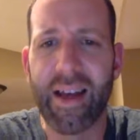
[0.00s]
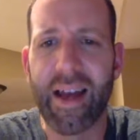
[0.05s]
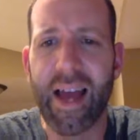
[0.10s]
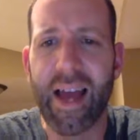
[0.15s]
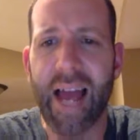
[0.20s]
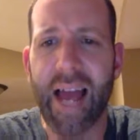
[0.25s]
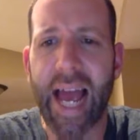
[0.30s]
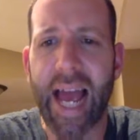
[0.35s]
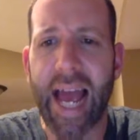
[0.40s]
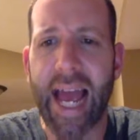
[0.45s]

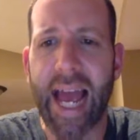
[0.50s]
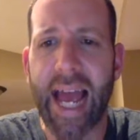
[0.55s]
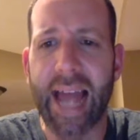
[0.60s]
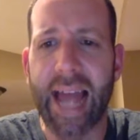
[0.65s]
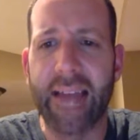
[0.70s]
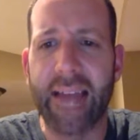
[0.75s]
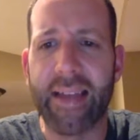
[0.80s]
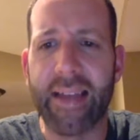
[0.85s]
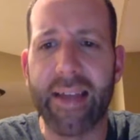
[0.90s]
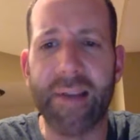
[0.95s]
and
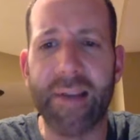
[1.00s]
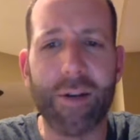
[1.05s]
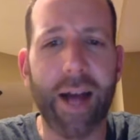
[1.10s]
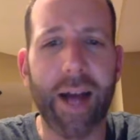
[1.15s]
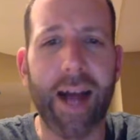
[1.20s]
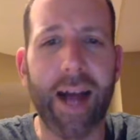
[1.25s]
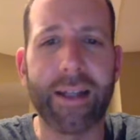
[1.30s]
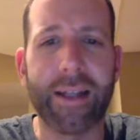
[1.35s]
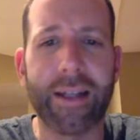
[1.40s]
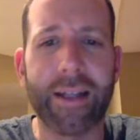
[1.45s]
that you
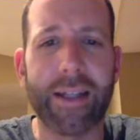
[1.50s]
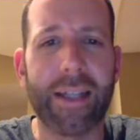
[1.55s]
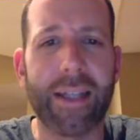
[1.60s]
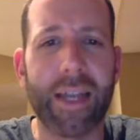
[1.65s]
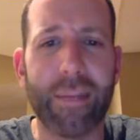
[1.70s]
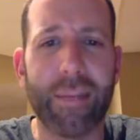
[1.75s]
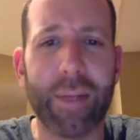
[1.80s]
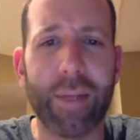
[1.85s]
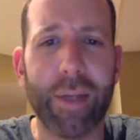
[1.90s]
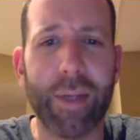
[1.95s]
guys could
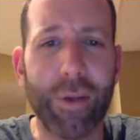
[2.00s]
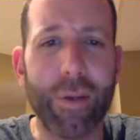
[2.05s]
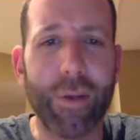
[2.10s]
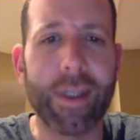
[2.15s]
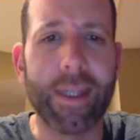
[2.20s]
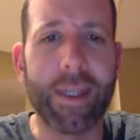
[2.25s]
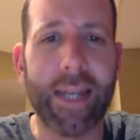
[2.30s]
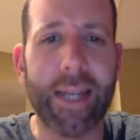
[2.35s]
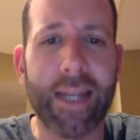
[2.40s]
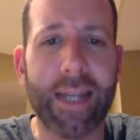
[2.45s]
keep
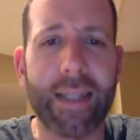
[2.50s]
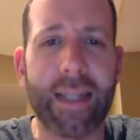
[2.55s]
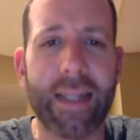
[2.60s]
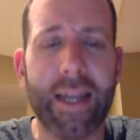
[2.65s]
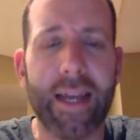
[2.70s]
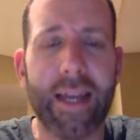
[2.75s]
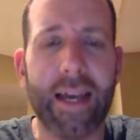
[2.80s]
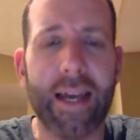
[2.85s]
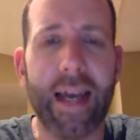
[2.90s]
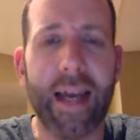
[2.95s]
using it
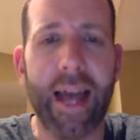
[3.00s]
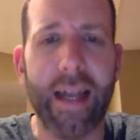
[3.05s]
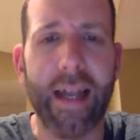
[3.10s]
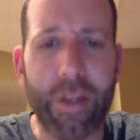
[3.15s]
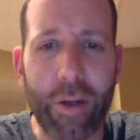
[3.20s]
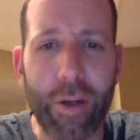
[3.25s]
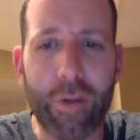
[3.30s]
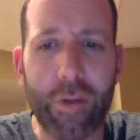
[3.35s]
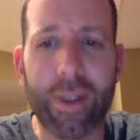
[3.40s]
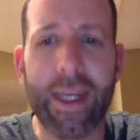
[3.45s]

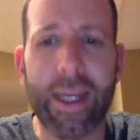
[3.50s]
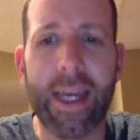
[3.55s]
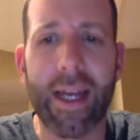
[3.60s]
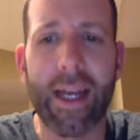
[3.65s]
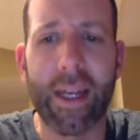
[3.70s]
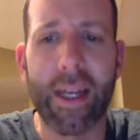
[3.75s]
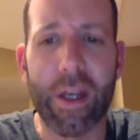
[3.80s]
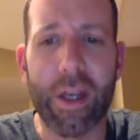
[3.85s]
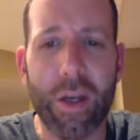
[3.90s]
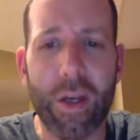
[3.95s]
and using
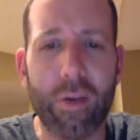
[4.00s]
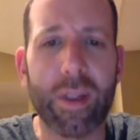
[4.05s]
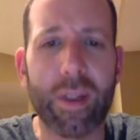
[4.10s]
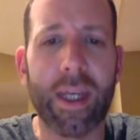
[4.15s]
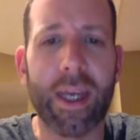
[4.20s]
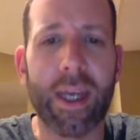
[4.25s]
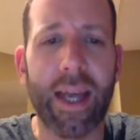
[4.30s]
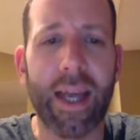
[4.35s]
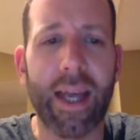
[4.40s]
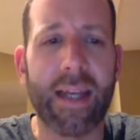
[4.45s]
it and
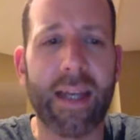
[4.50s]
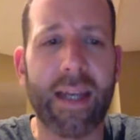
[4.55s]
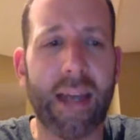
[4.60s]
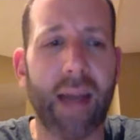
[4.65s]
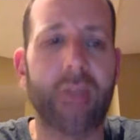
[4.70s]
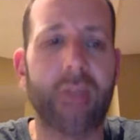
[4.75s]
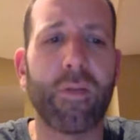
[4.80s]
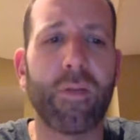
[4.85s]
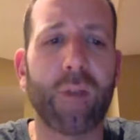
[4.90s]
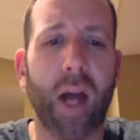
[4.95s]
using it, and
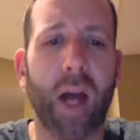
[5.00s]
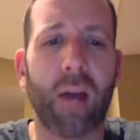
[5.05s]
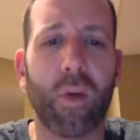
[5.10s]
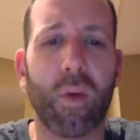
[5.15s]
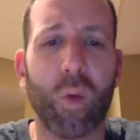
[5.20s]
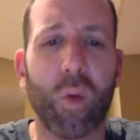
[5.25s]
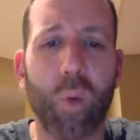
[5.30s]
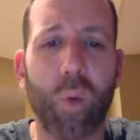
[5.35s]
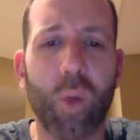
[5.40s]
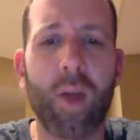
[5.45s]
now you've got
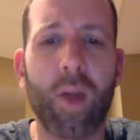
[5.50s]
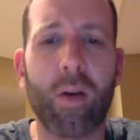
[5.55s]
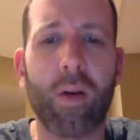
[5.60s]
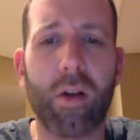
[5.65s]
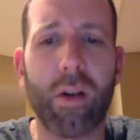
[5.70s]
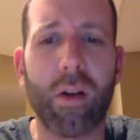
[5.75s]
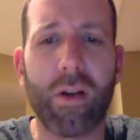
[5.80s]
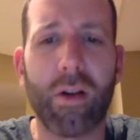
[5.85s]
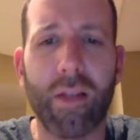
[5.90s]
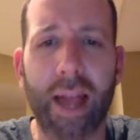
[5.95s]

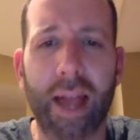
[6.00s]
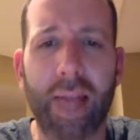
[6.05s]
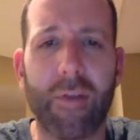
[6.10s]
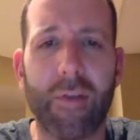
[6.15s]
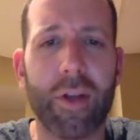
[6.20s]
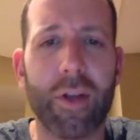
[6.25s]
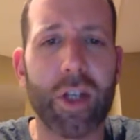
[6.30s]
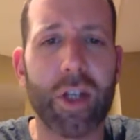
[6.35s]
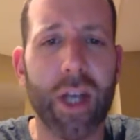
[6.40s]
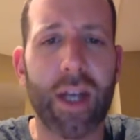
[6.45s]
real
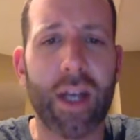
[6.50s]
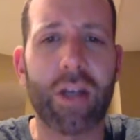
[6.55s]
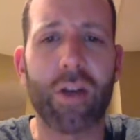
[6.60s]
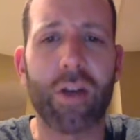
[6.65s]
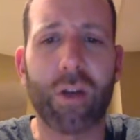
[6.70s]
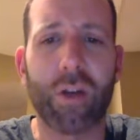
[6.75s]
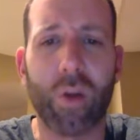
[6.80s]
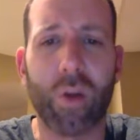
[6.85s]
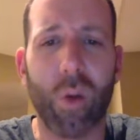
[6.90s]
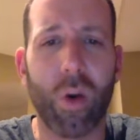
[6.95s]
leverage in
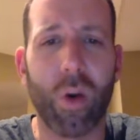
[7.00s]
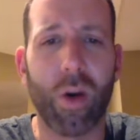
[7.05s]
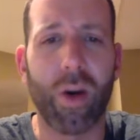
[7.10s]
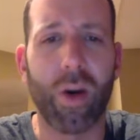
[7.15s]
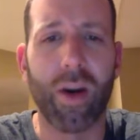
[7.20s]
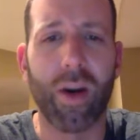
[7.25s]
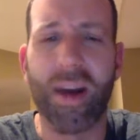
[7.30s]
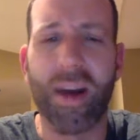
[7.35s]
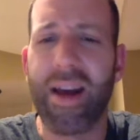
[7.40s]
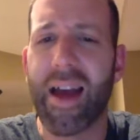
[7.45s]
your
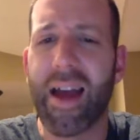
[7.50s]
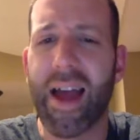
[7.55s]
corner.